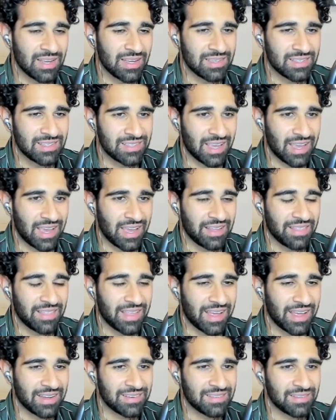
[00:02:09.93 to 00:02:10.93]
saying
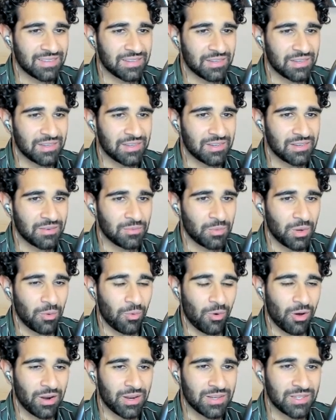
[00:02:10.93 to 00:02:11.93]
that we
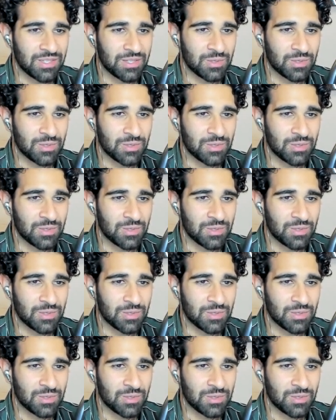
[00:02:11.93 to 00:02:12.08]
wanted